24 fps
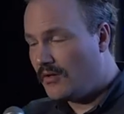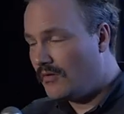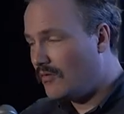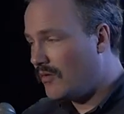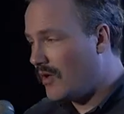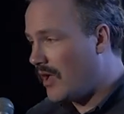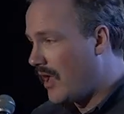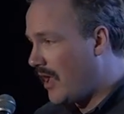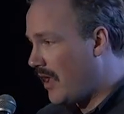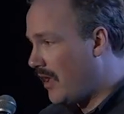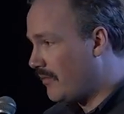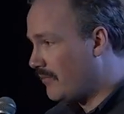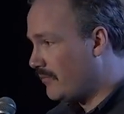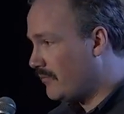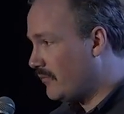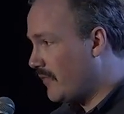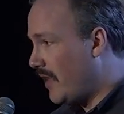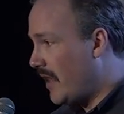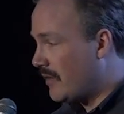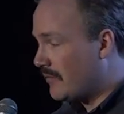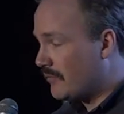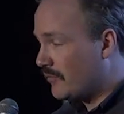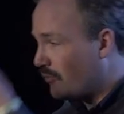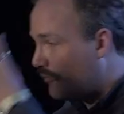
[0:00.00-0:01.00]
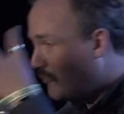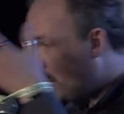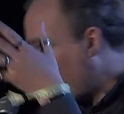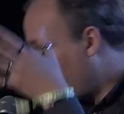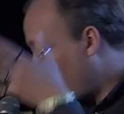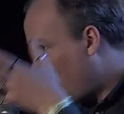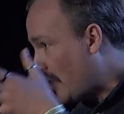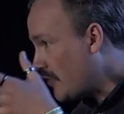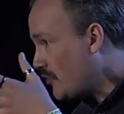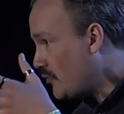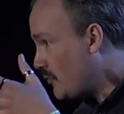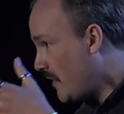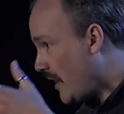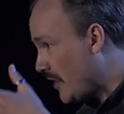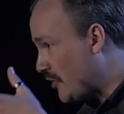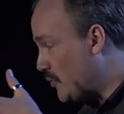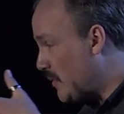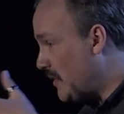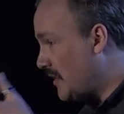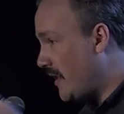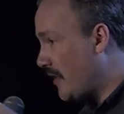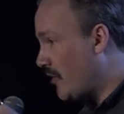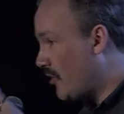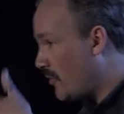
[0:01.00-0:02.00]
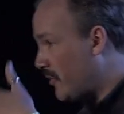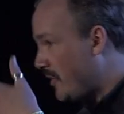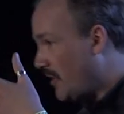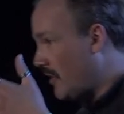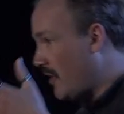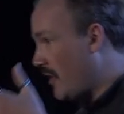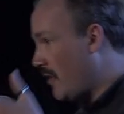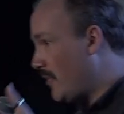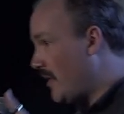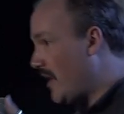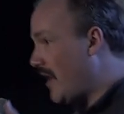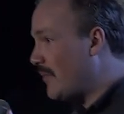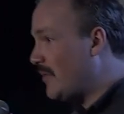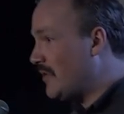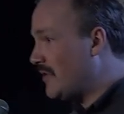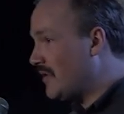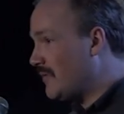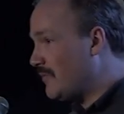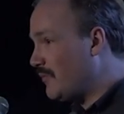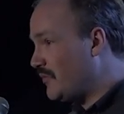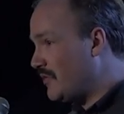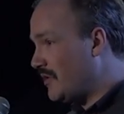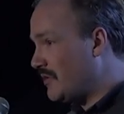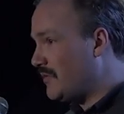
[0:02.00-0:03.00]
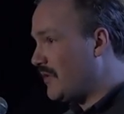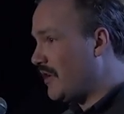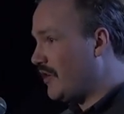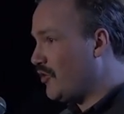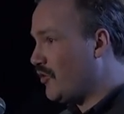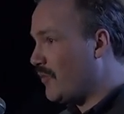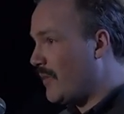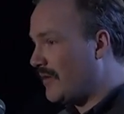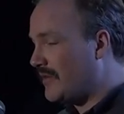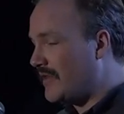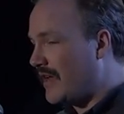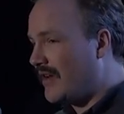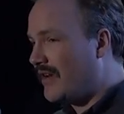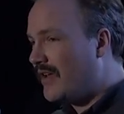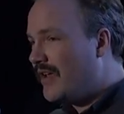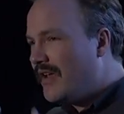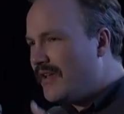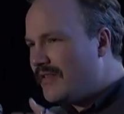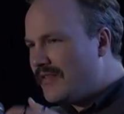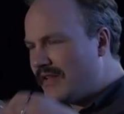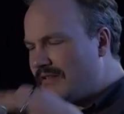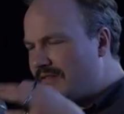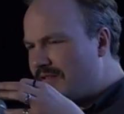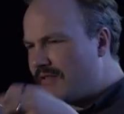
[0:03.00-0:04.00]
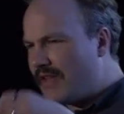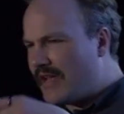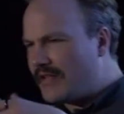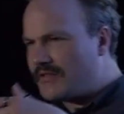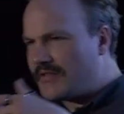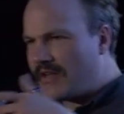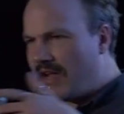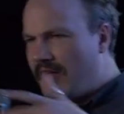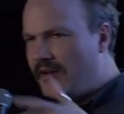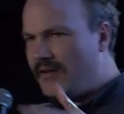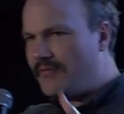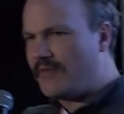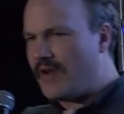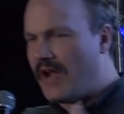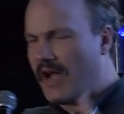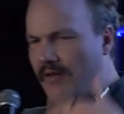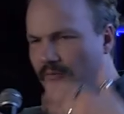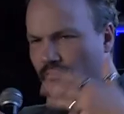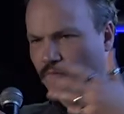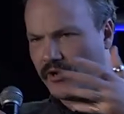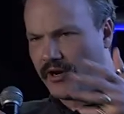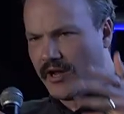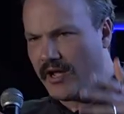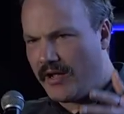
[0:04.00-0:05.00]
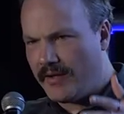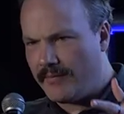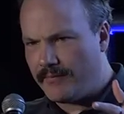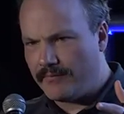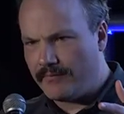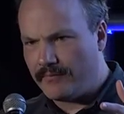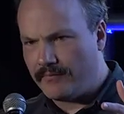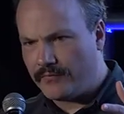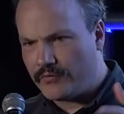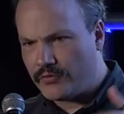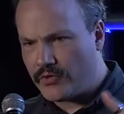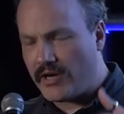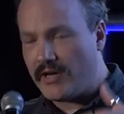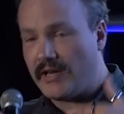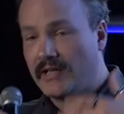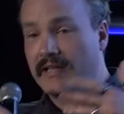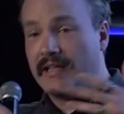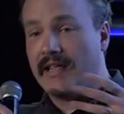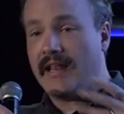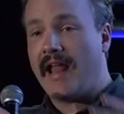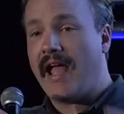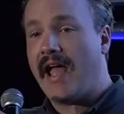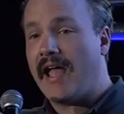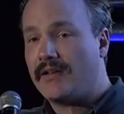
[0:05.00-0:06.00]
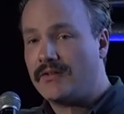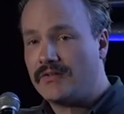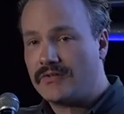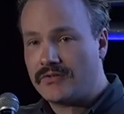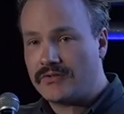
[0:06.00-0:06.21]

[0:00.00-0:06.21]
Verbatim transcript: um, and catch, catch me later. I'll be, I'll be happy to, to tell you about that. That's, that's kind of not what I'm trying to get at